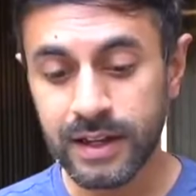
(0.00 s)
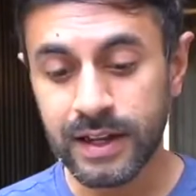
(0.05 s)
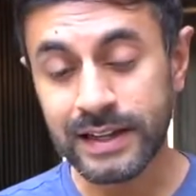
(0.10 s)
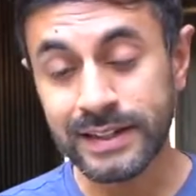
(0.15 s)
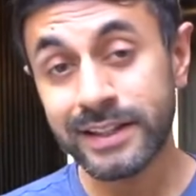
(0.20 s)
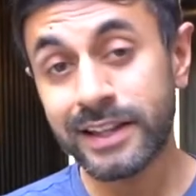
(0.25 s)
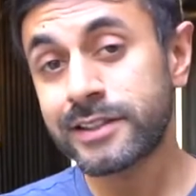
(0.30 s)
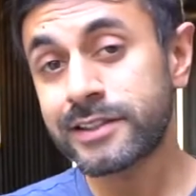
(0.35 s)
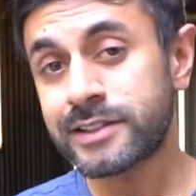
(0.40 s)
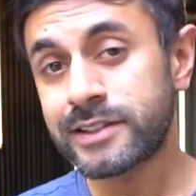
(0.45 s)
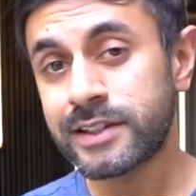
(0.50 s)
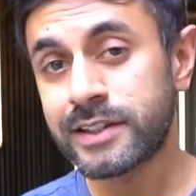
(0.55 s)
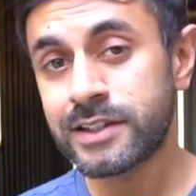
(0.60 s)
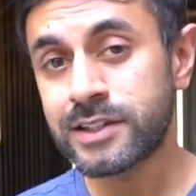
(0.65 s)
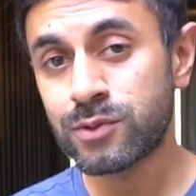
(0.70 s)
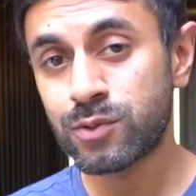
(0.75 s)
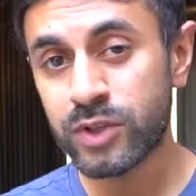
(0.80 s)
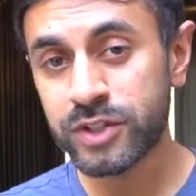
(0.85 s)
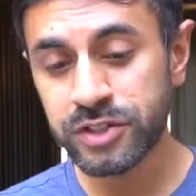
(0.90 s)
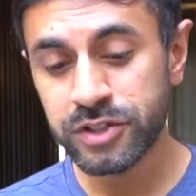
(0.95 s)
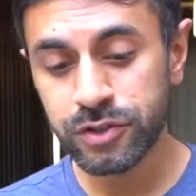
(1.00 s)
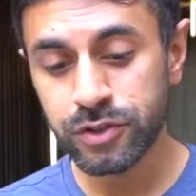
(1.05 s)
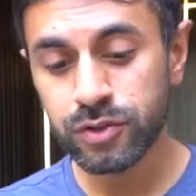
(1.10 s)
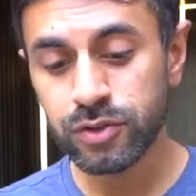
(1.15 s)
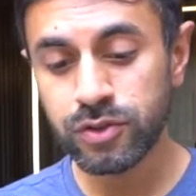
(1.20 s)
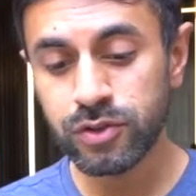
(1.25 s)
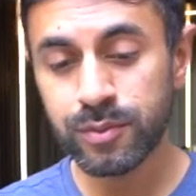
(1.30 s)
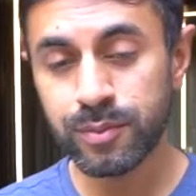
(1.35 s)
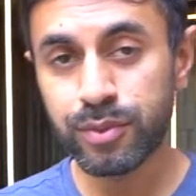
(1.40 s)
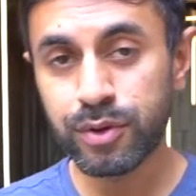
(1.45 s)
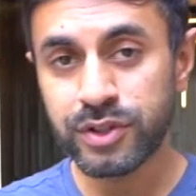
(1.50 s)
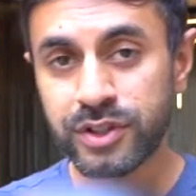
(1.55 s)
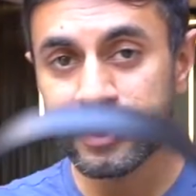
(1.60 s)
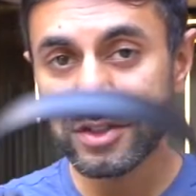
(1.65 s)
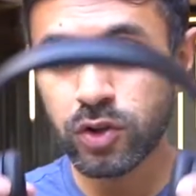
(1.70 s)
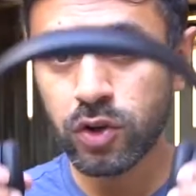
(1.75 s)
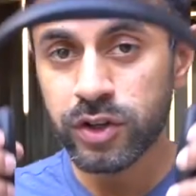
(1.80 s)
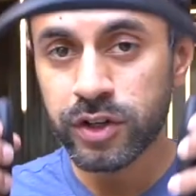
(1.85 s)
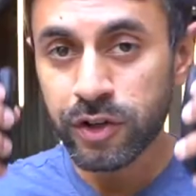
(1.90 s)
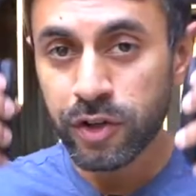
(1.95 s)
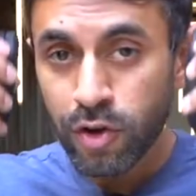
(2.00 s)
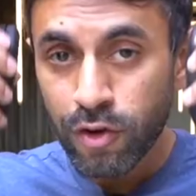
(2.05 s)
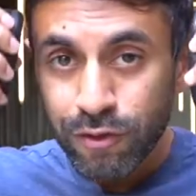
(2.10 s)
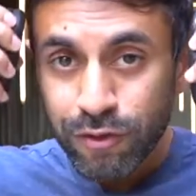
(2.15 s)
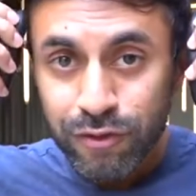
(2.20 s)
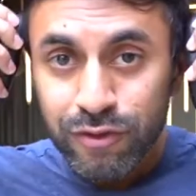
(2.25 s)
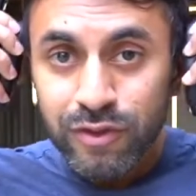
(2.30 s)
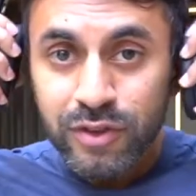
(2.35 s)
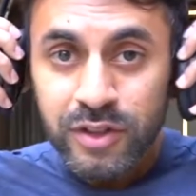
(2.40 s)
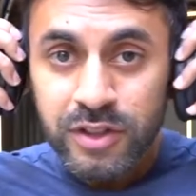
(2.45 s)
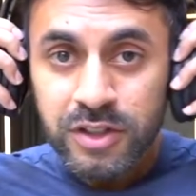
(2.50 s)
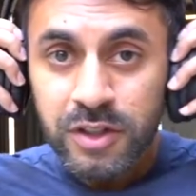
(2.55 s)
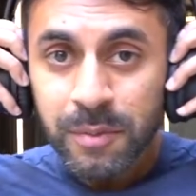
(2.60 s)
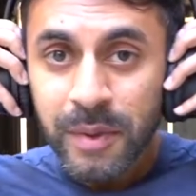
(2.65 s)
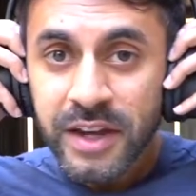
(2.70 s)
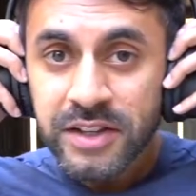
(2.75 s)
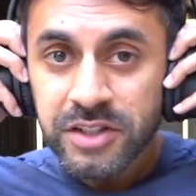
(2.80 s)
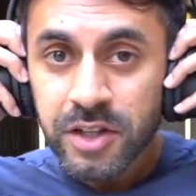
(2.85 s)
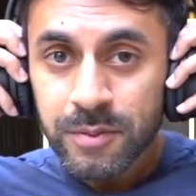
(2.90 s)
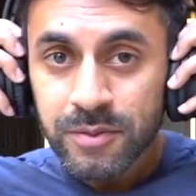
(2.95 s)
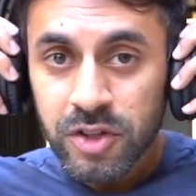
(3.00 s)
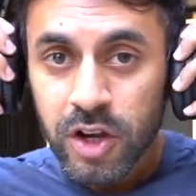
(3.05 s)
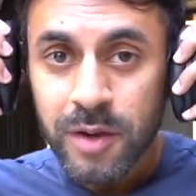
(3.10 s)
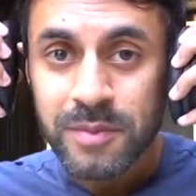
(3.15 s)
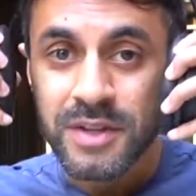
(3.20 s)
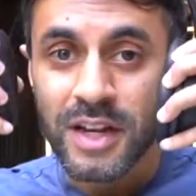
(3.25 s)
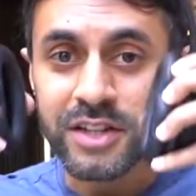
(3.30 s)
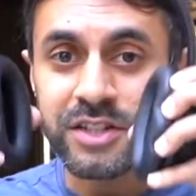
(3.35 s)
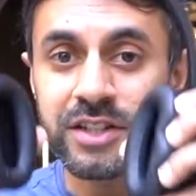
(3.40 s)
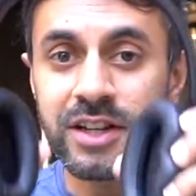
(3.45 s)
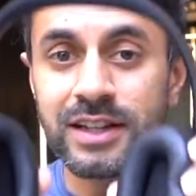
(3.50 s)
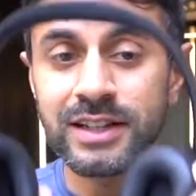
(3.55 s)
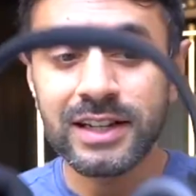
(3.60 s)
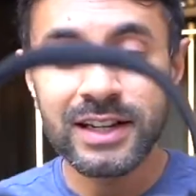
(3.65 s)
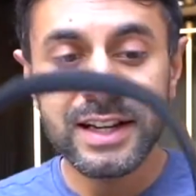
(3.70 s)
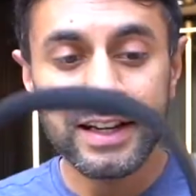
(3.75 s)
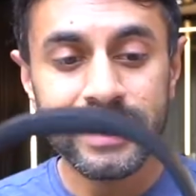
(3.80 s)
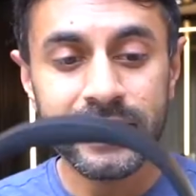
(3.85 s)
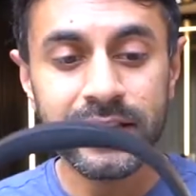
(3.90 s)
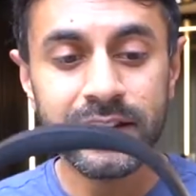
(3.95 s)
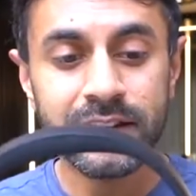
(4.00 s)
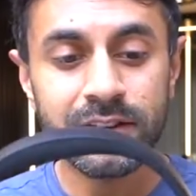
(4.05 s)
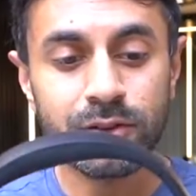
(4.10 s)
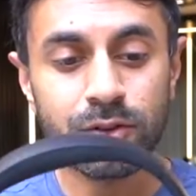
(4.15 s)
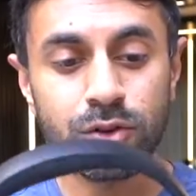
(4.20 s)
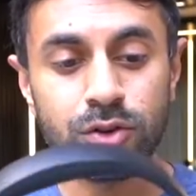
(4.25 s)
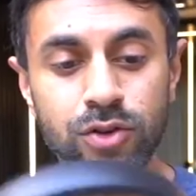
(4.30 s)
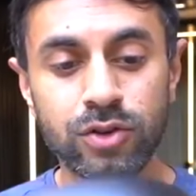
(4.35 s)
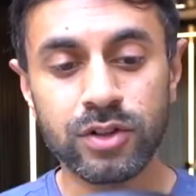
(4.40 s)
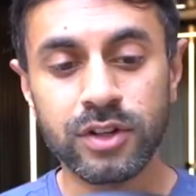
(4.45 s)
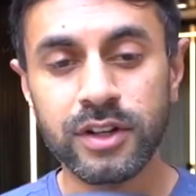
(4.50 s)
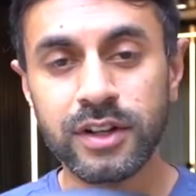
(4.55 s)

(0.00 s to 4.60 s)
And the other thing is, when you do put this on and off, you may sometimes accidentally click it or